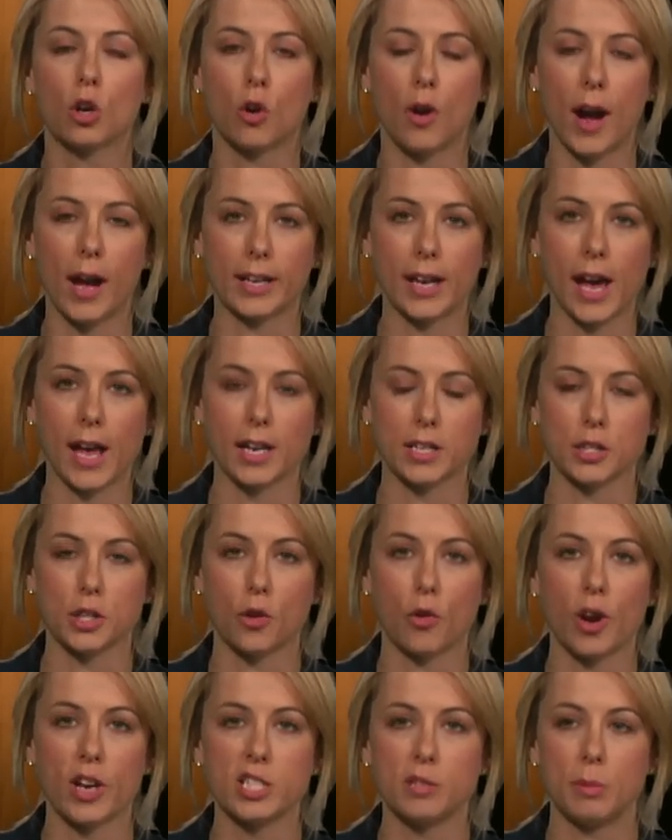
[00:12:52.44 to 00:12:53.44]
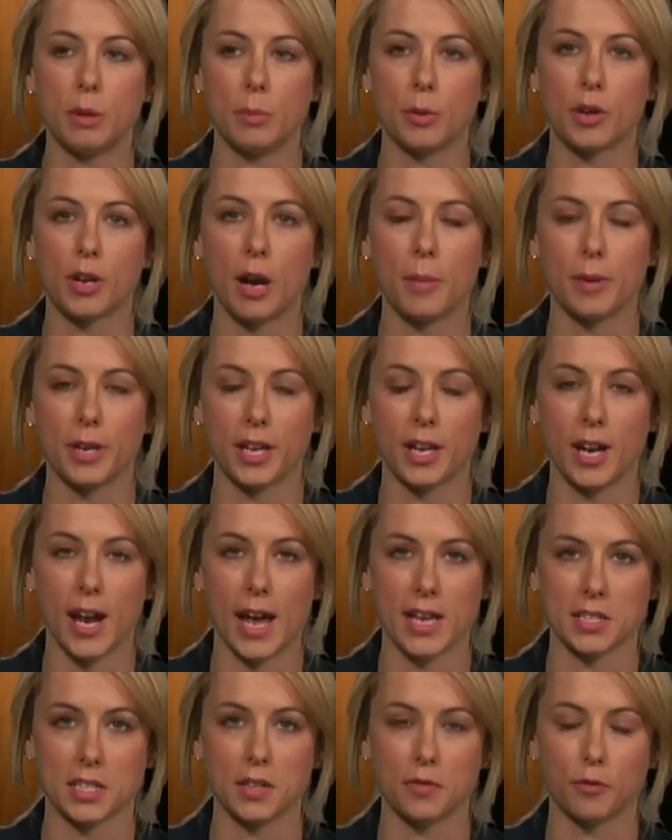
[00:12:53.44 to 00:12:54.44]
crack addicts and crazy people coming in and
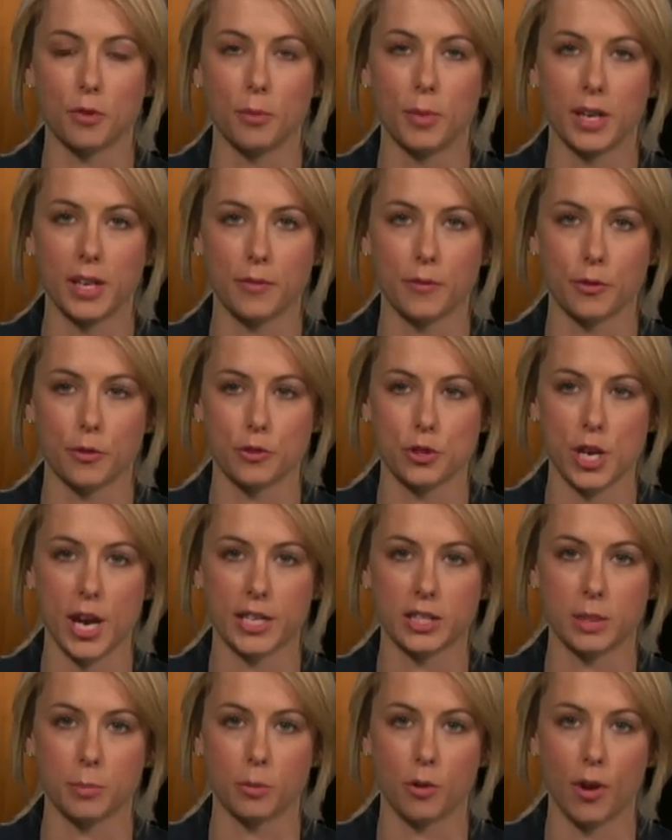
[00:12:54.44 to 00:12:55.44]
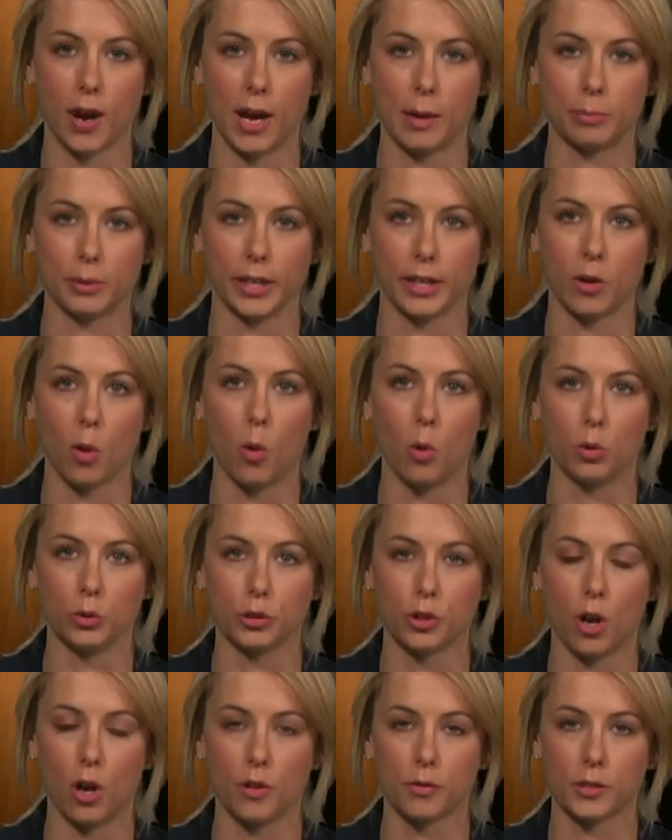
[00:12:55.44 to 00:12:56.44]
asking for money for their jacked up crap like
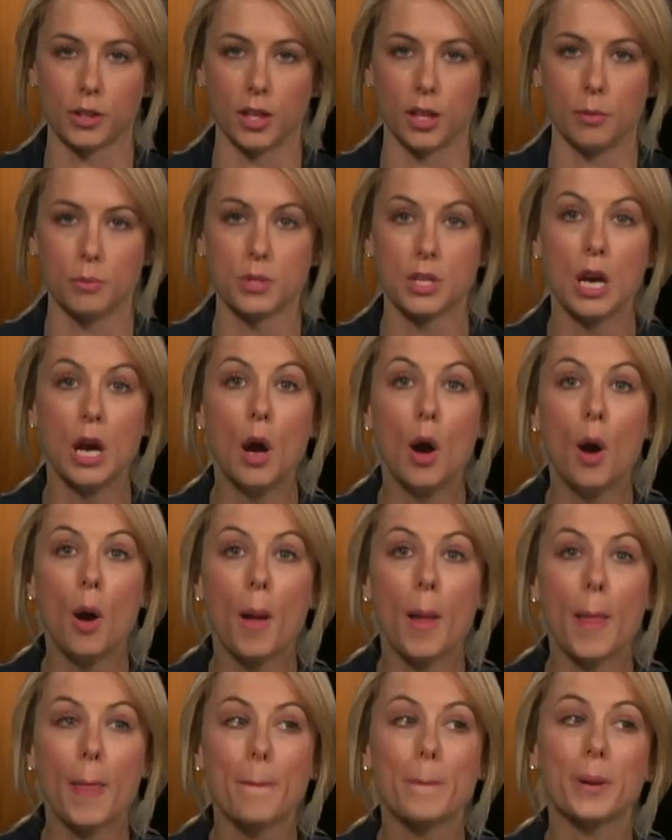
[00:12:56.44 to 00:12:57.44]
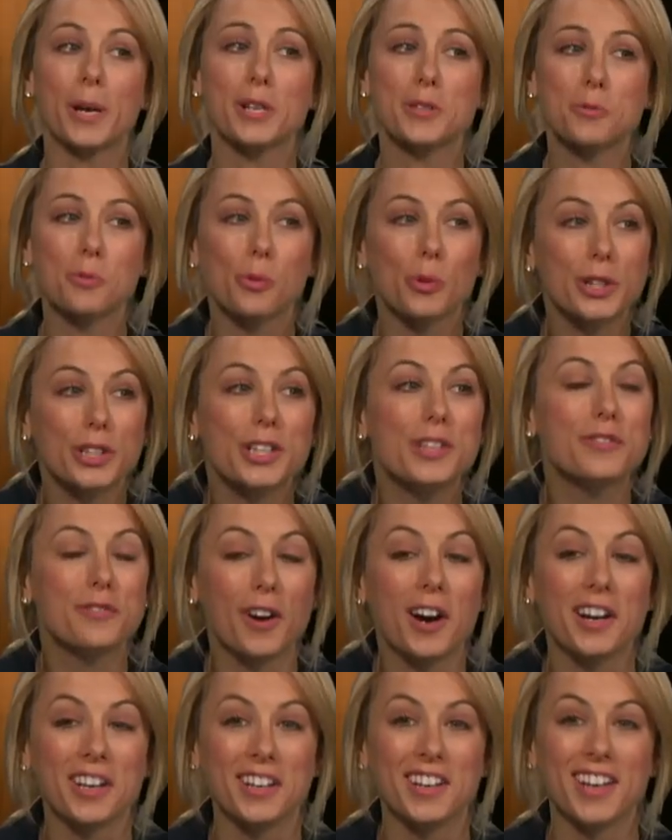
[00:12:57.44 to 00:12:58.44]
old golf clubs. Good stuff. But it's really
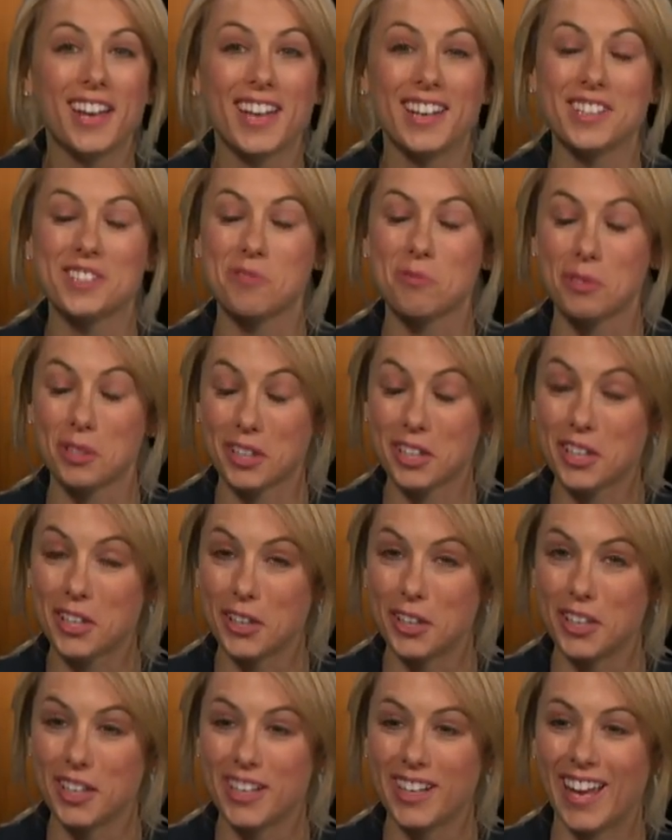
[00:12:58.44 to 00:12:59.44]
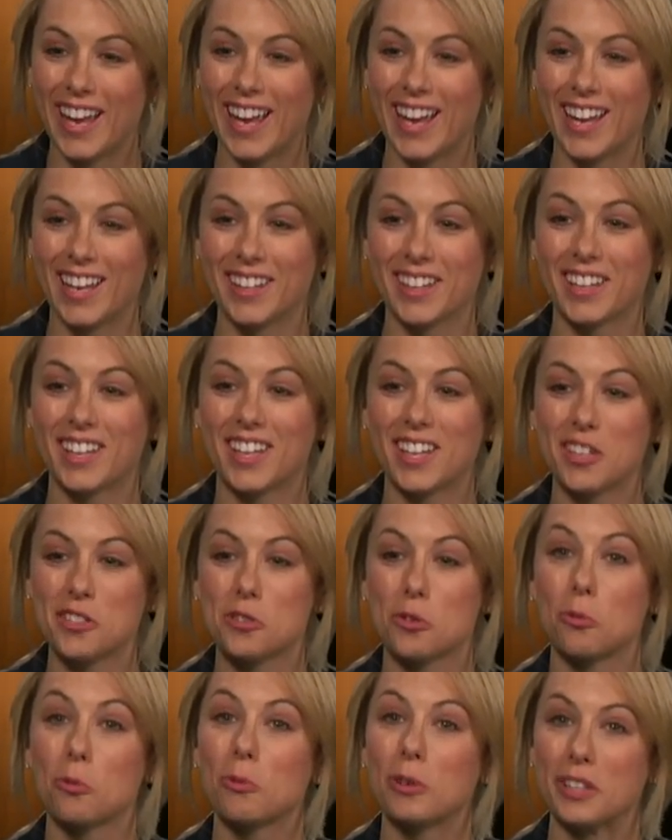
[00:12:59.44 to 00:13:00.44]
fun and it's really good and the
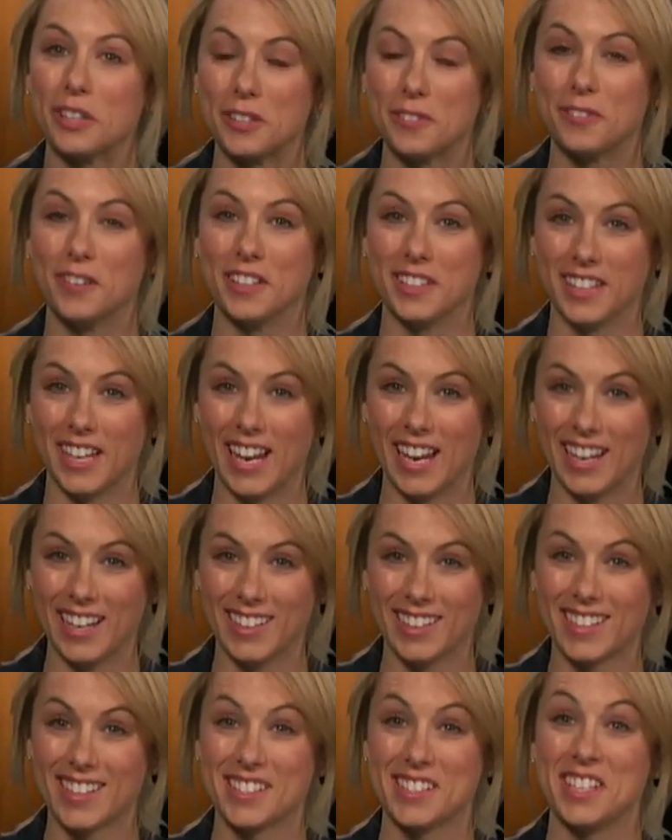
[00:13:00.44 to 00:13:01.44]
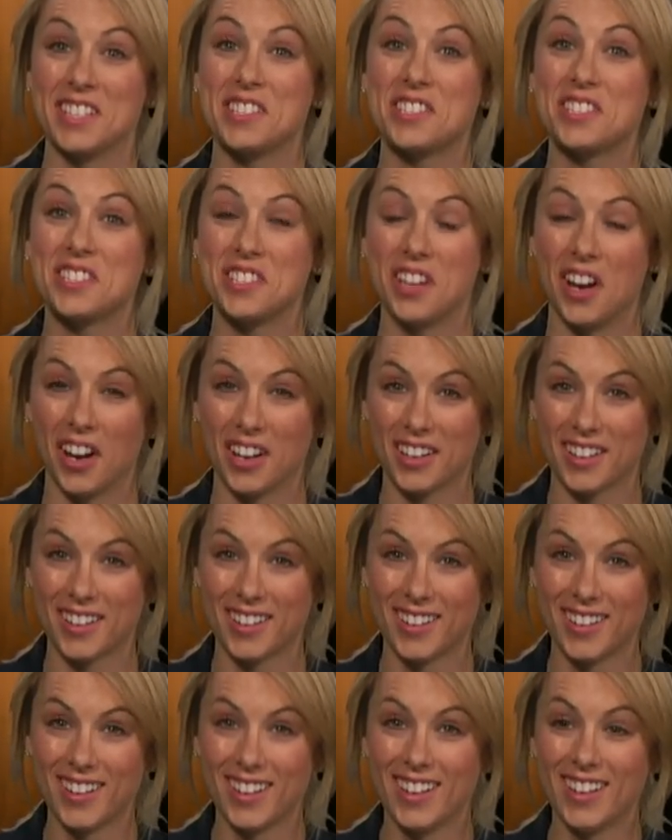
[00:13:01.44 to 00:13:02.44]
kids are really fun to hate because they suck.
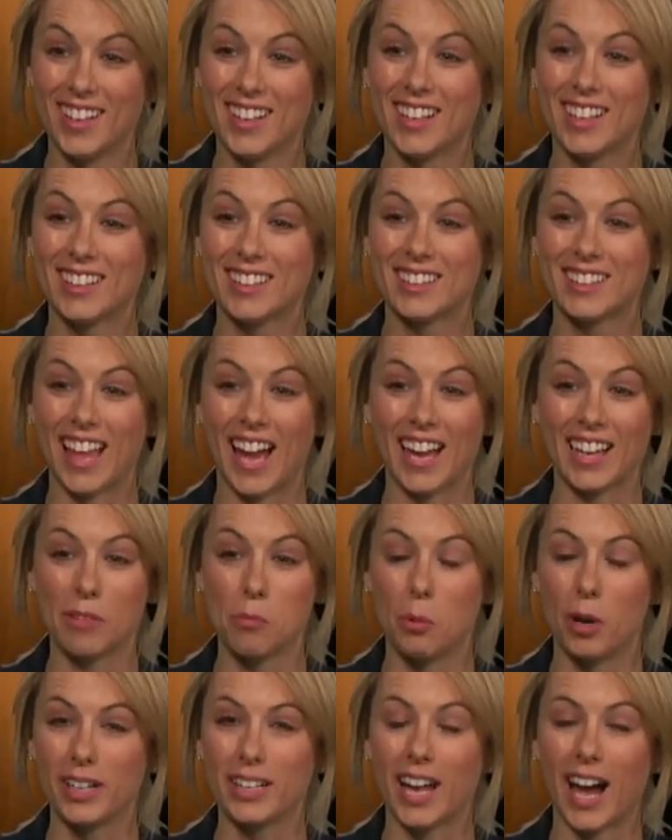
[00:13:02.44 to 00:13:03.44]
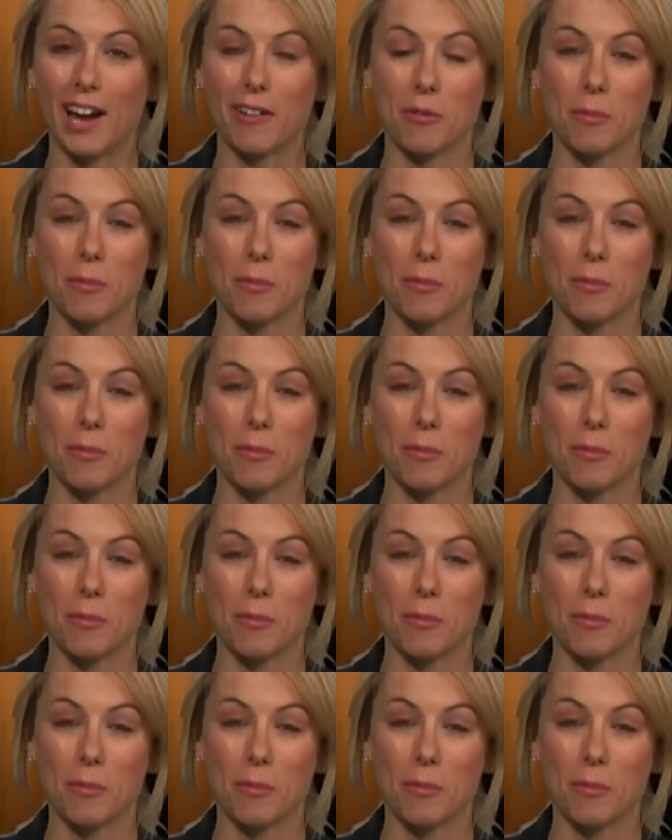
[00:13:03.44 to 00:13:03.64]
That one guy